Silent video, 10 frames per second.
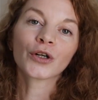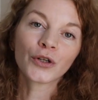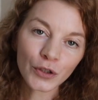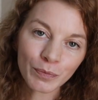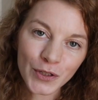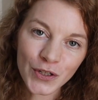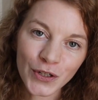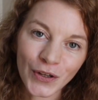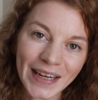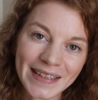Good
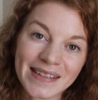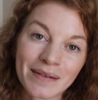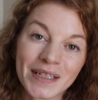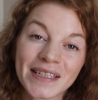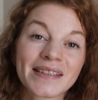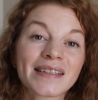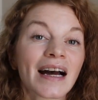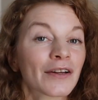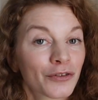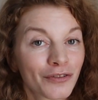posture and stability
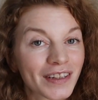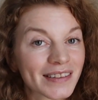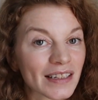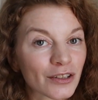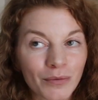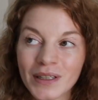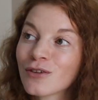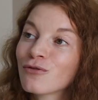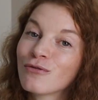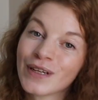are two things that come in
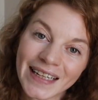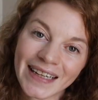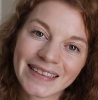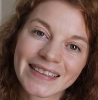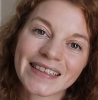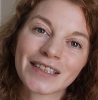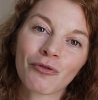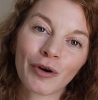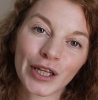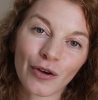really handy
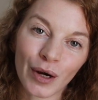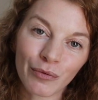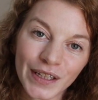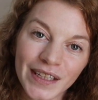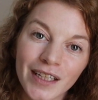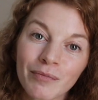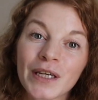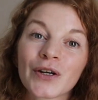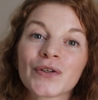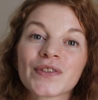when you are running,
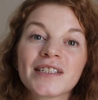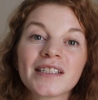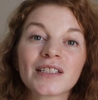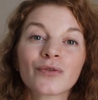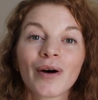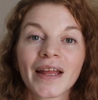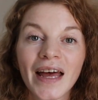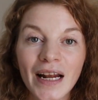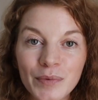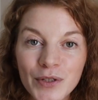because this is what
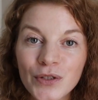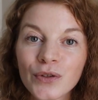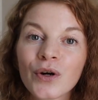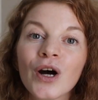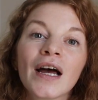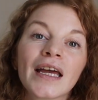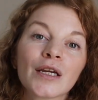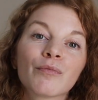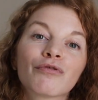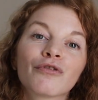helps you
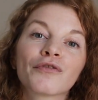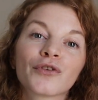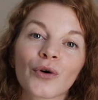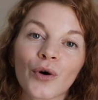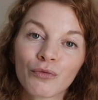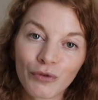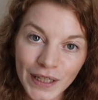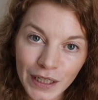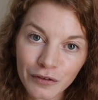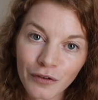improve your
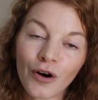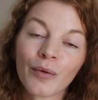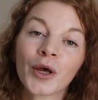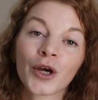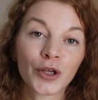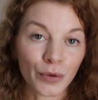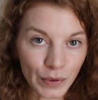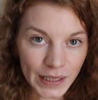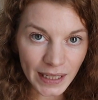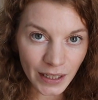running form, your
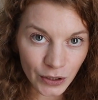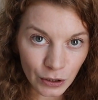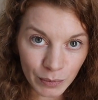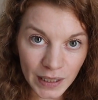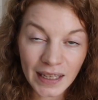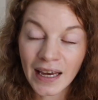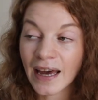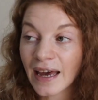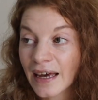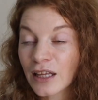running economy,
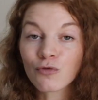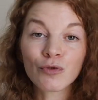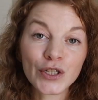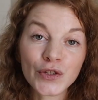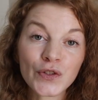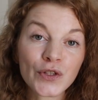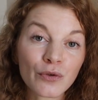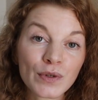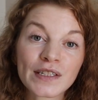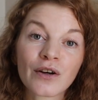and reduce the
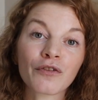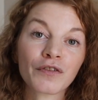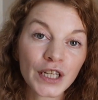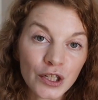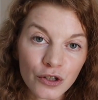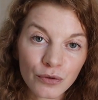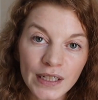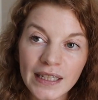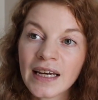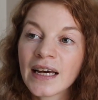risk of
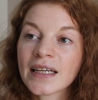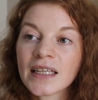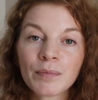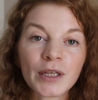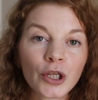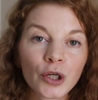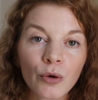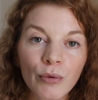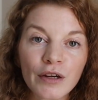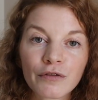injury, keeping you
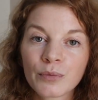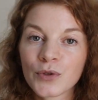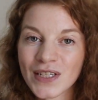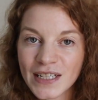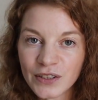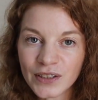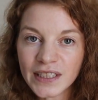away from those little